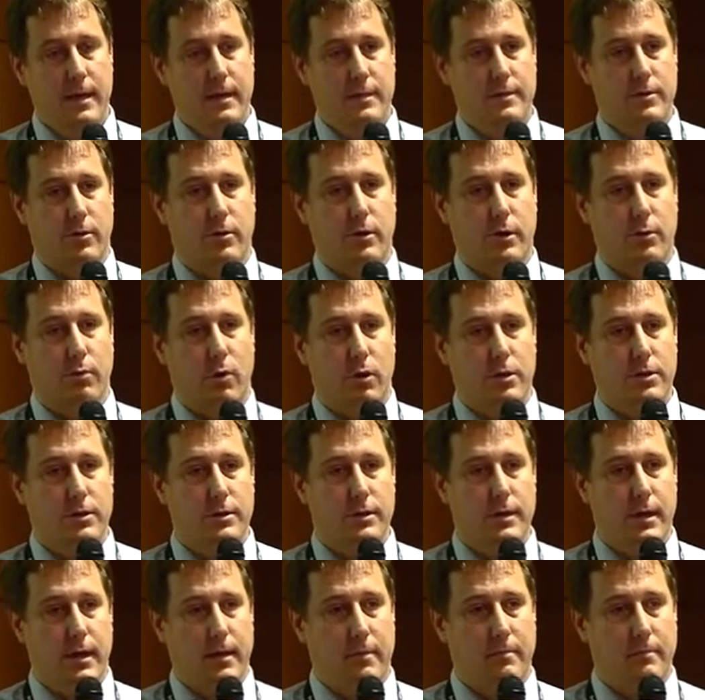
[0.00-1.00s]
So you
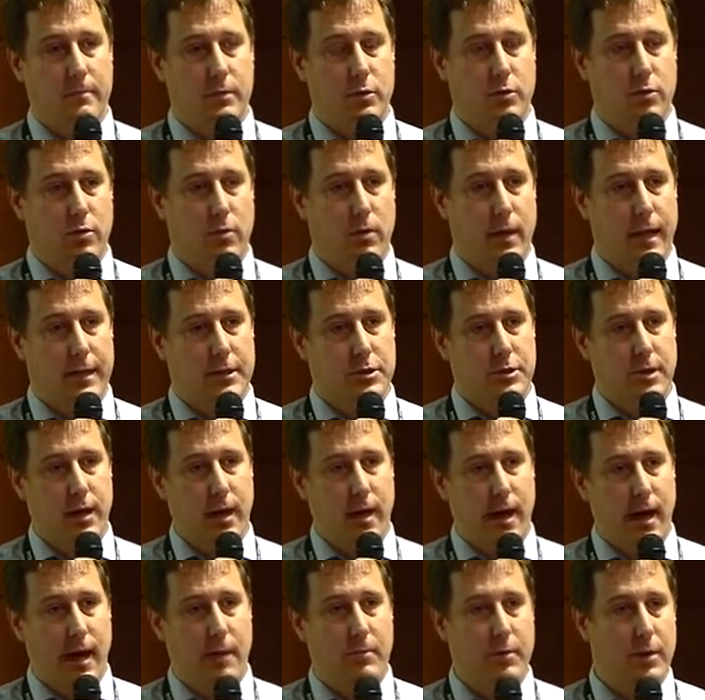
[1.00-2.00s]
want to actually
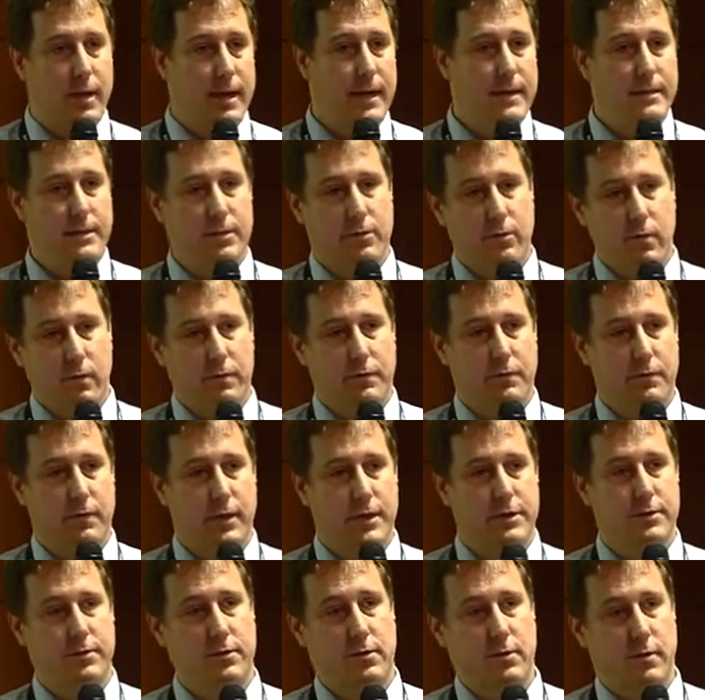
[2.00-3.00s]
harmonize the
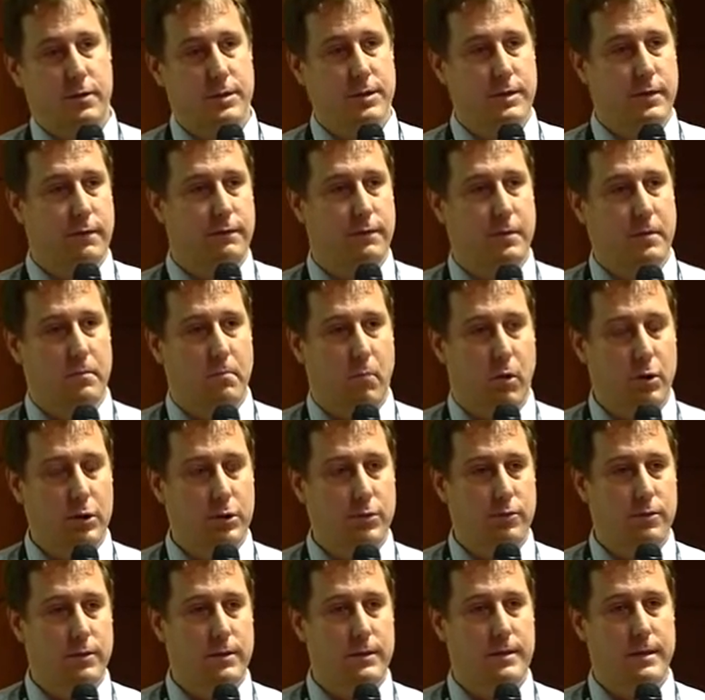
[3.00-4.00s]
configuration across different
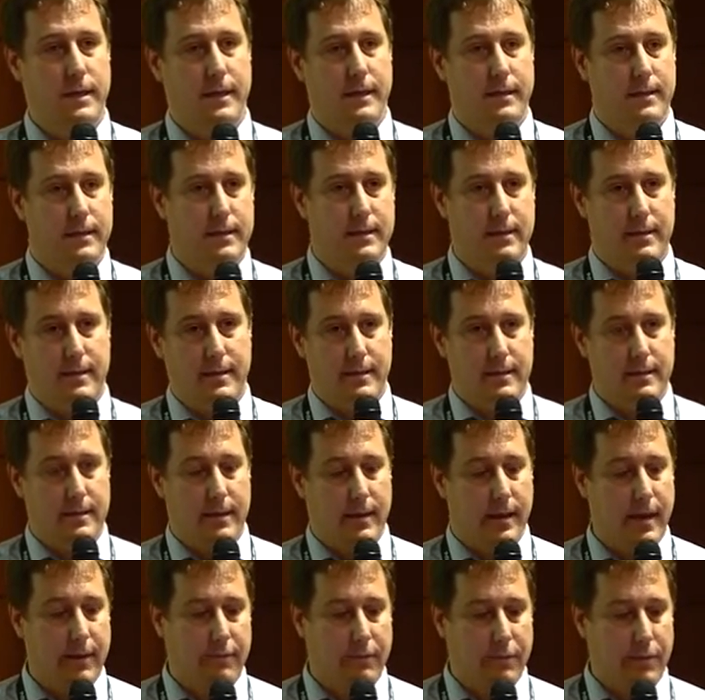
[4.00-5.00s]
modules, and that
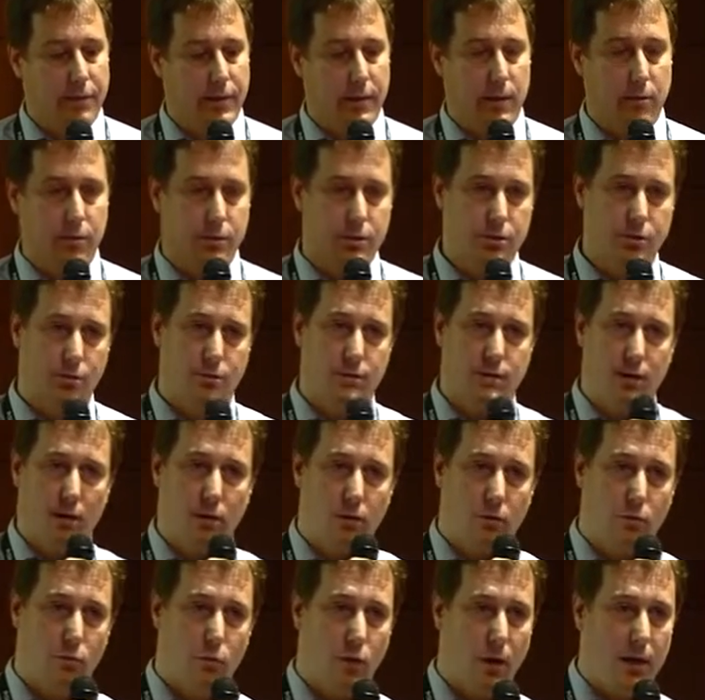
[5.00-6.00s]
everything which goes
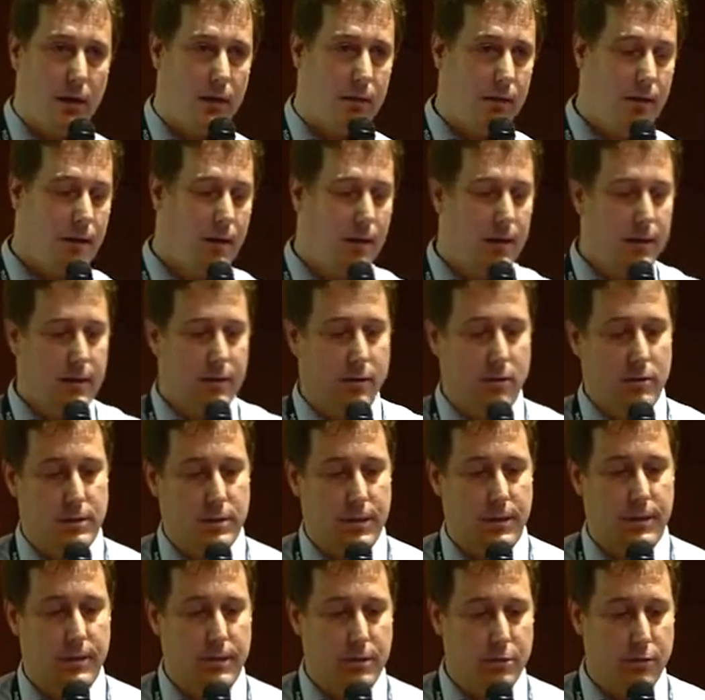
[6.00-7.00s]
out of one goes
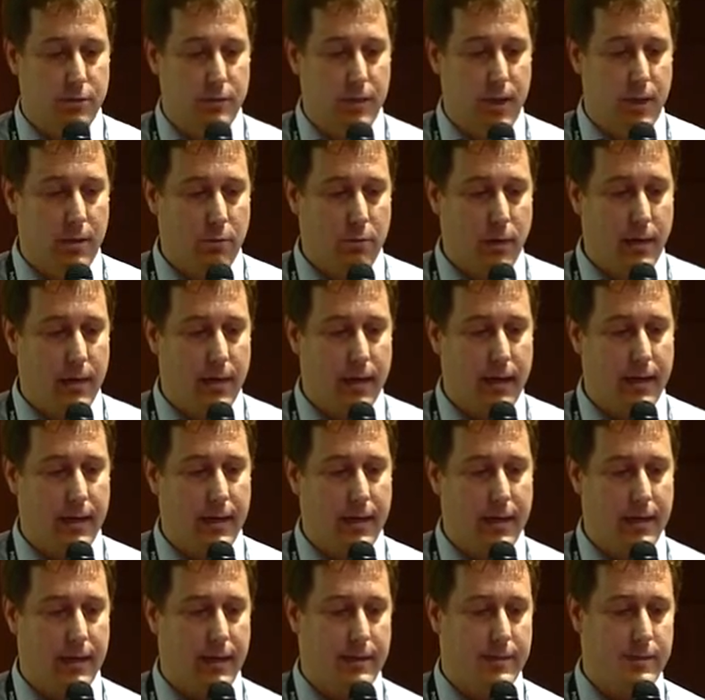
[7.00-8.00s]
into another one,
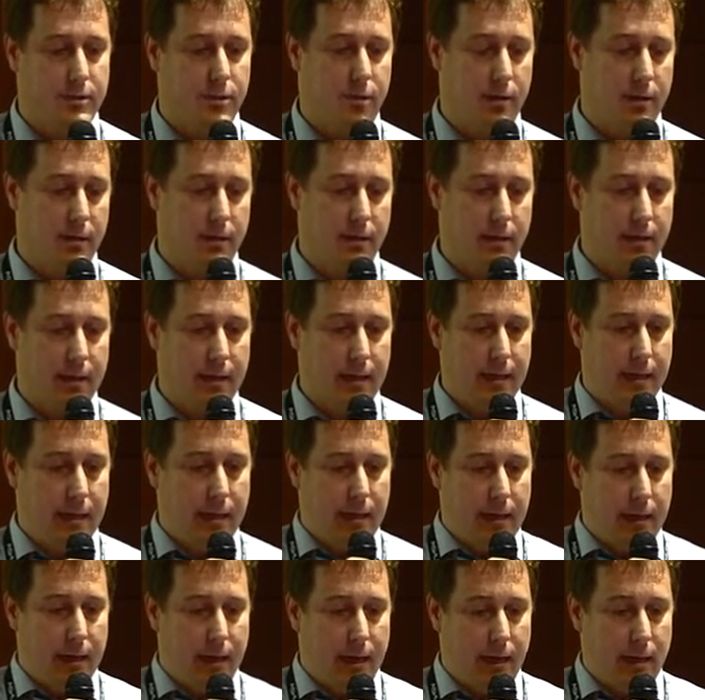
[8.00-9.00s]
and so
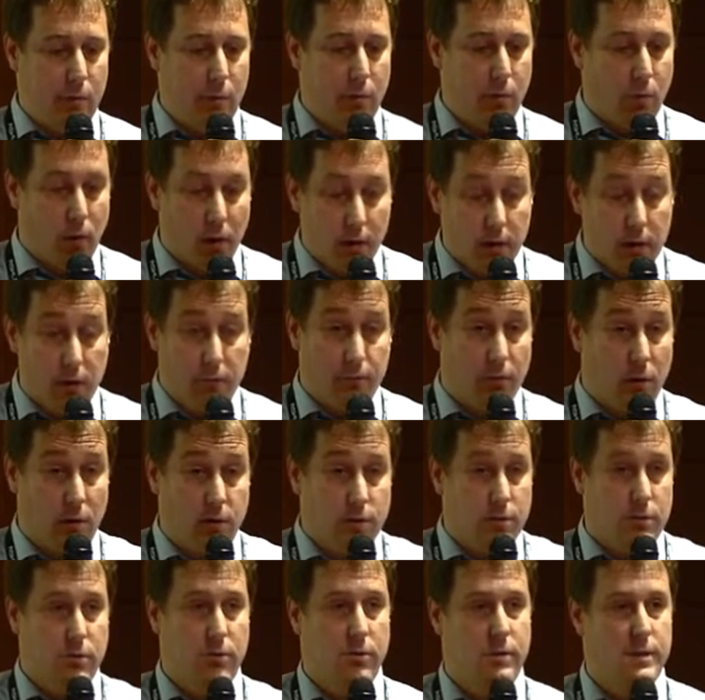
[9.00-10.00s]
on. We wanted, of
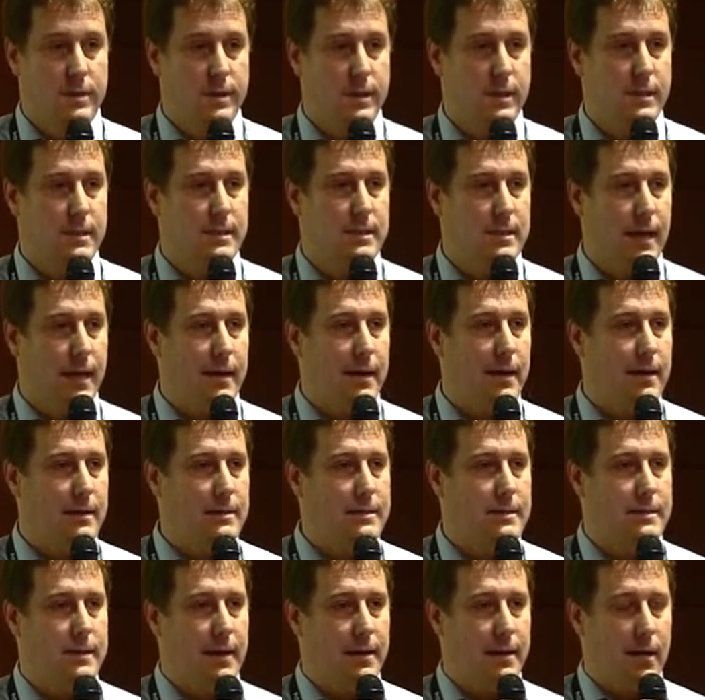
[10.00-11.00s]
course, to consider
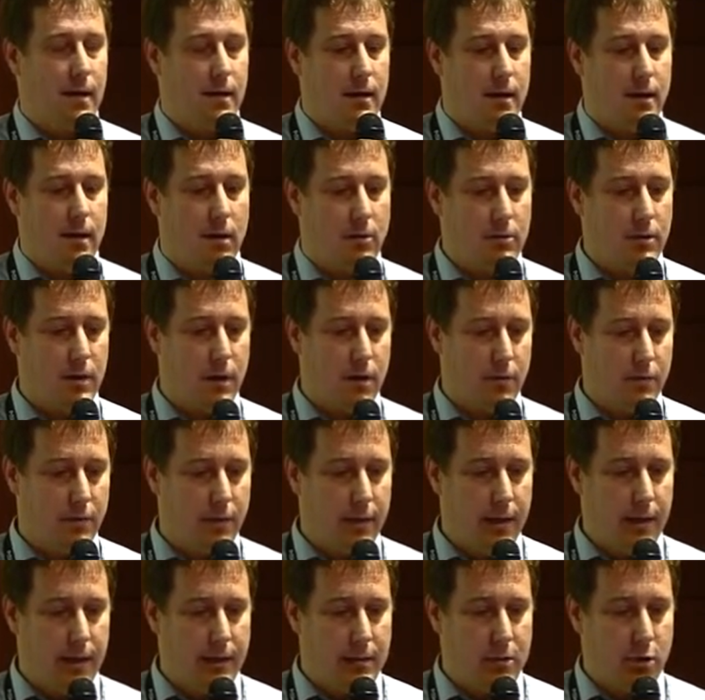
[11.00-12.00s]
standards that are out
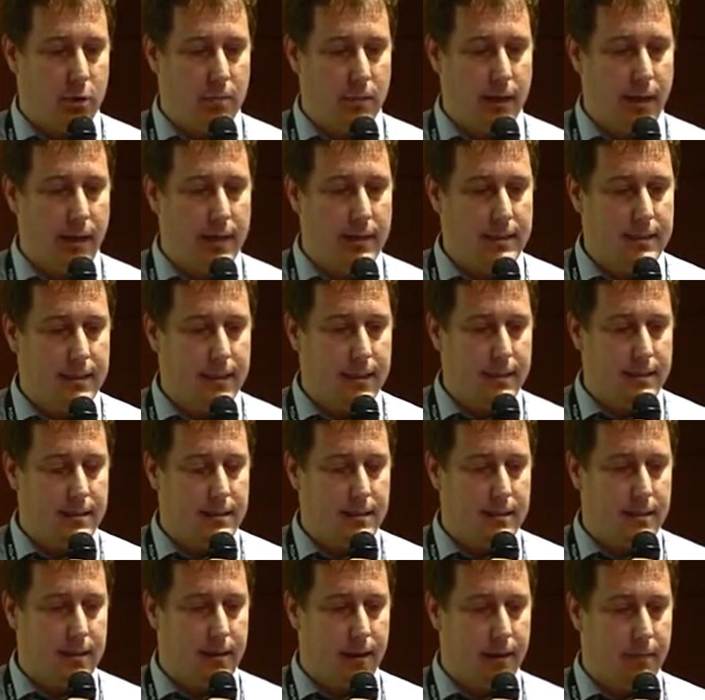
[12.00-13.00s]
there and
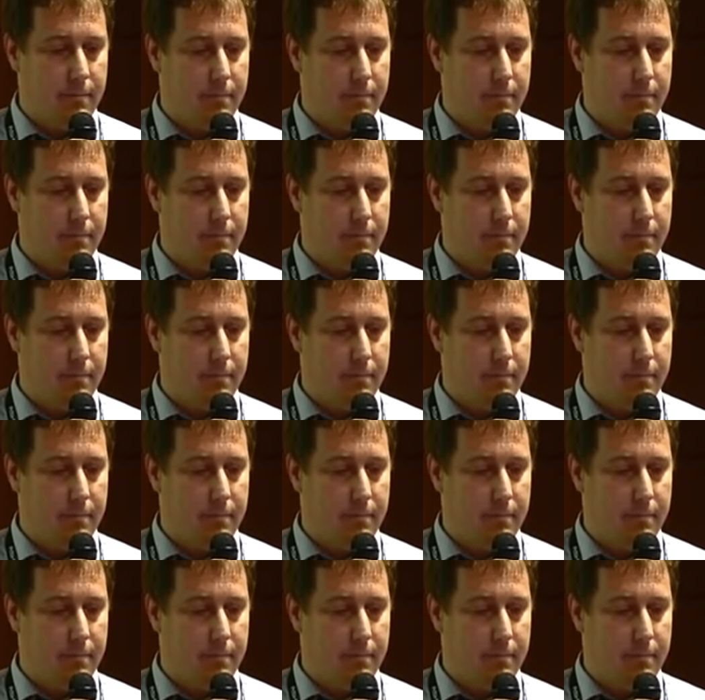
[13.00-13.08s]
commonalities.